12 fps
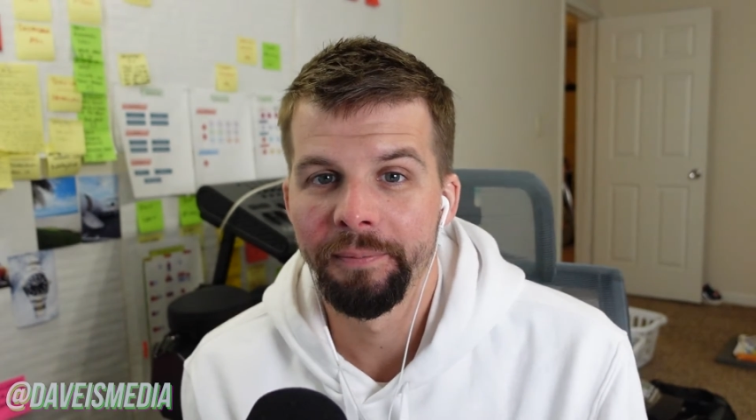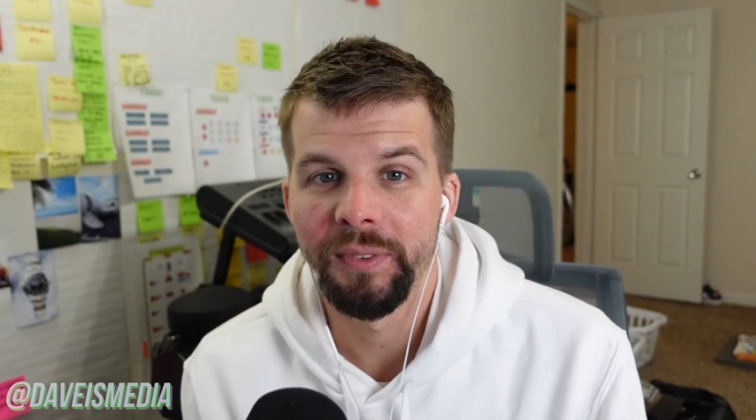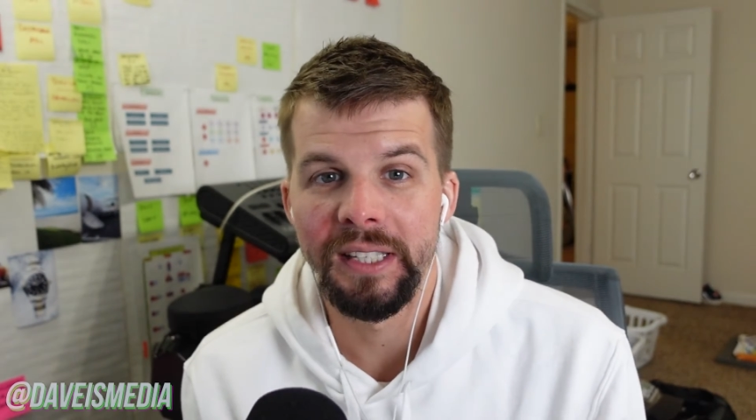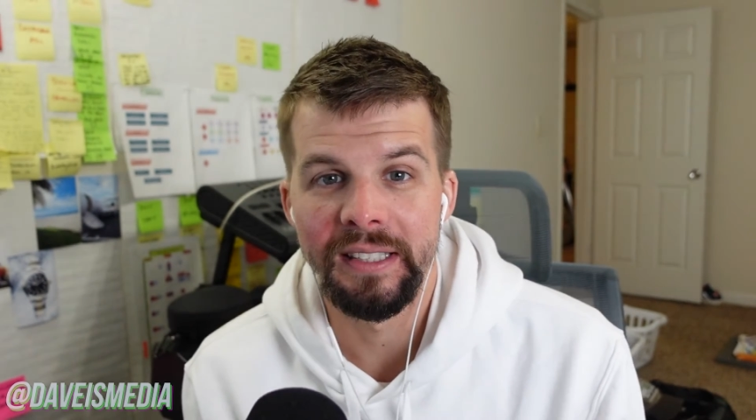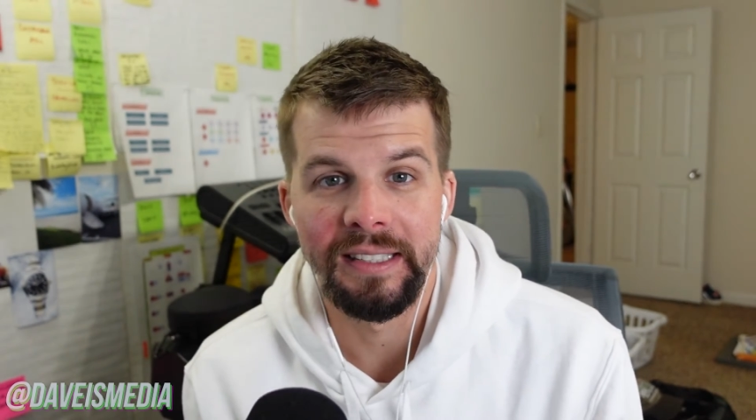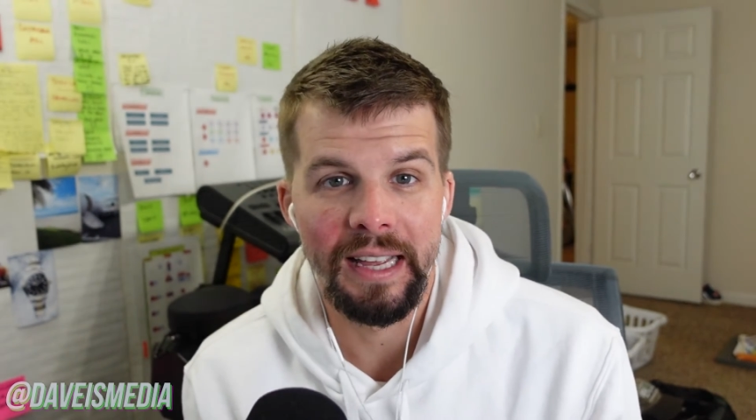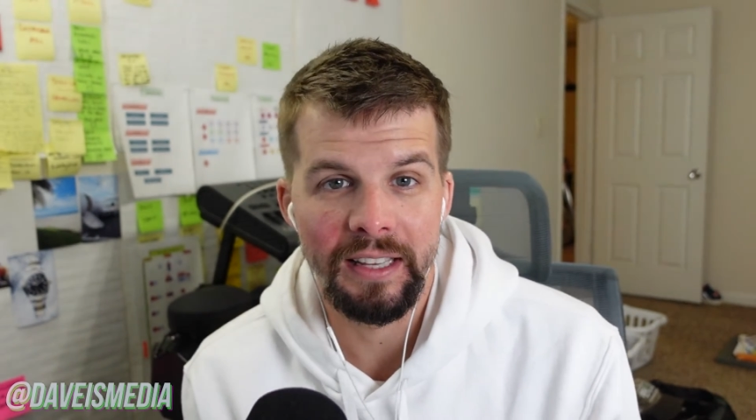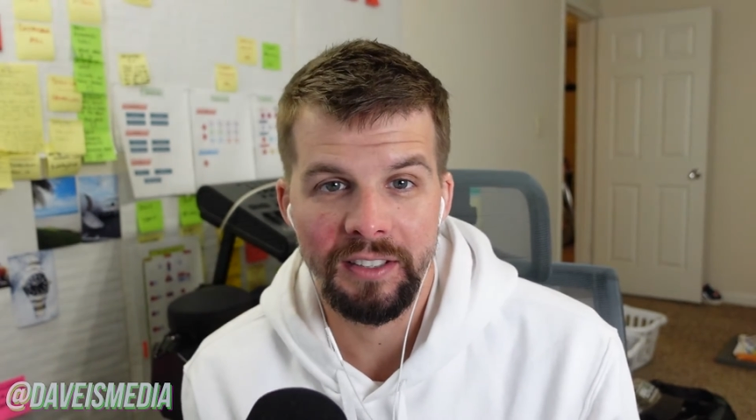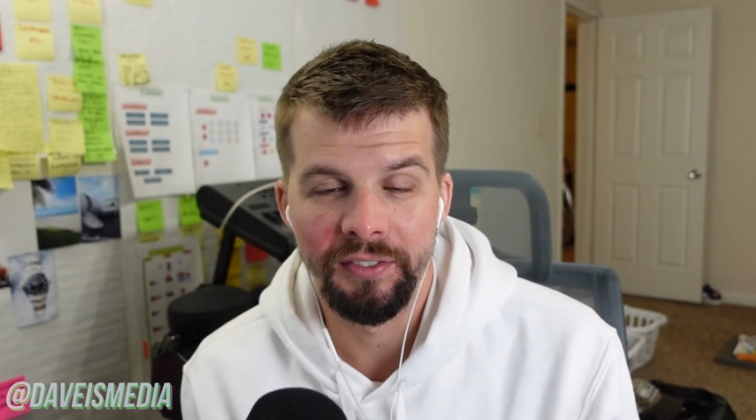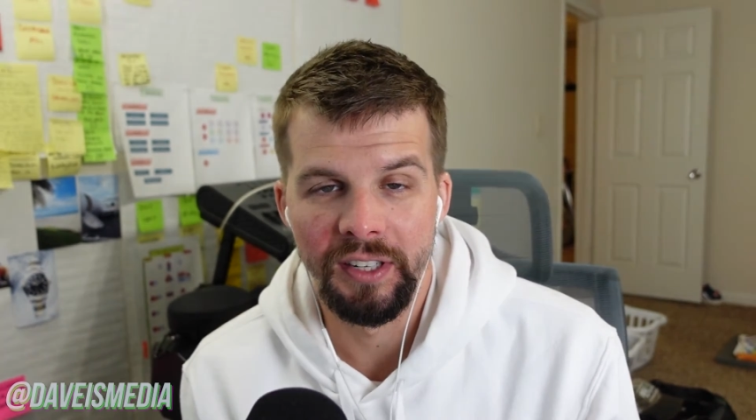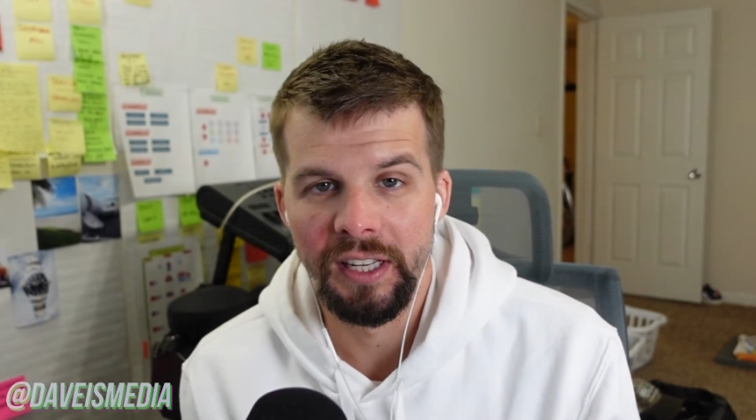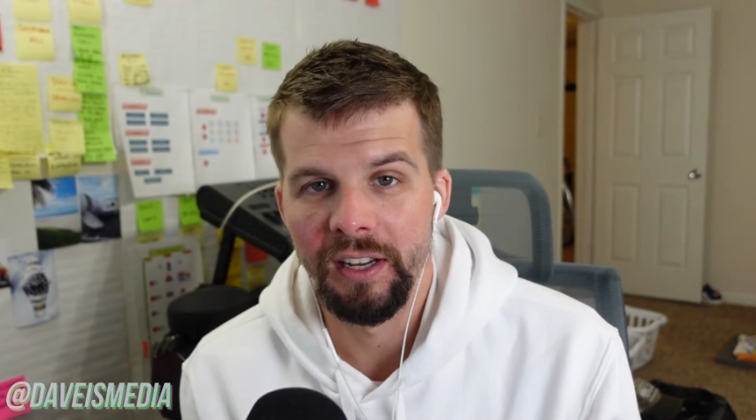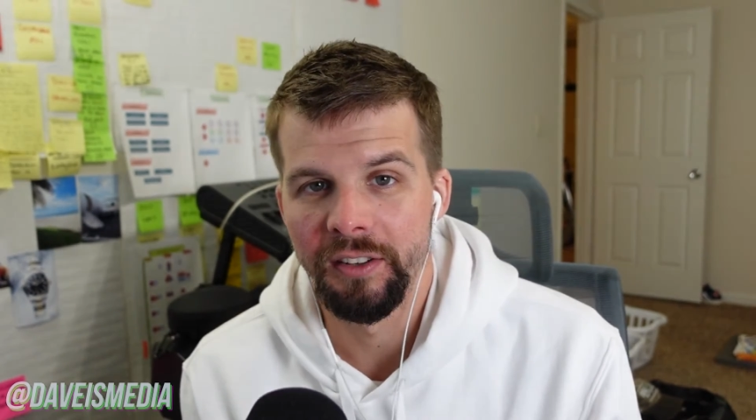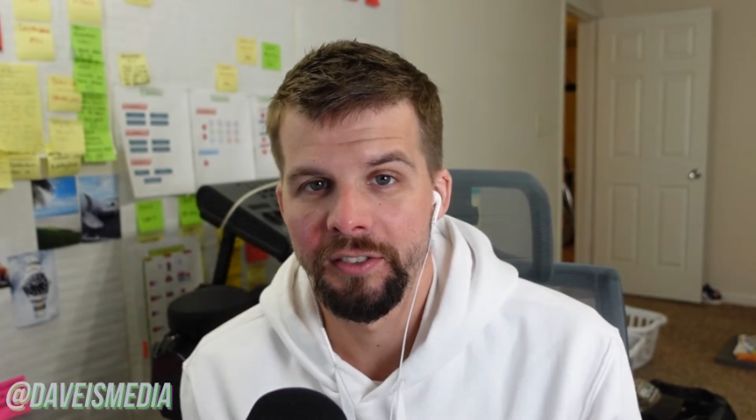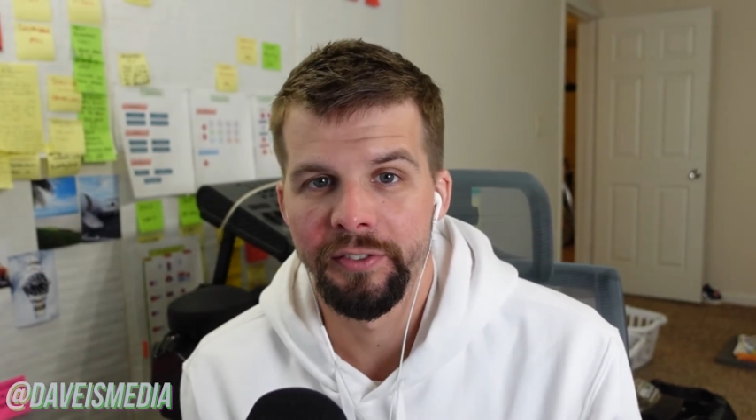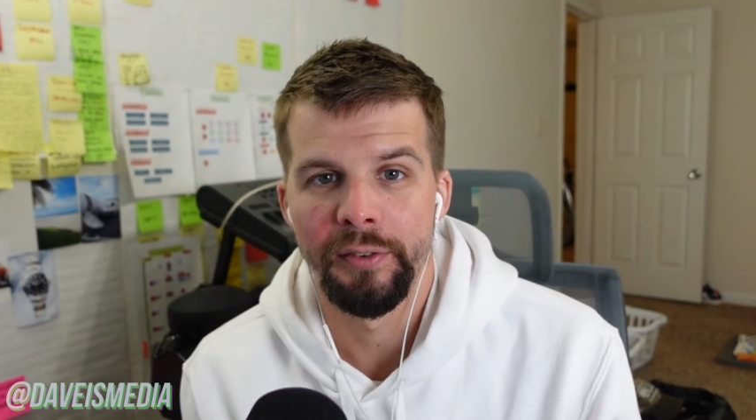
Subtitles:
these desk videos,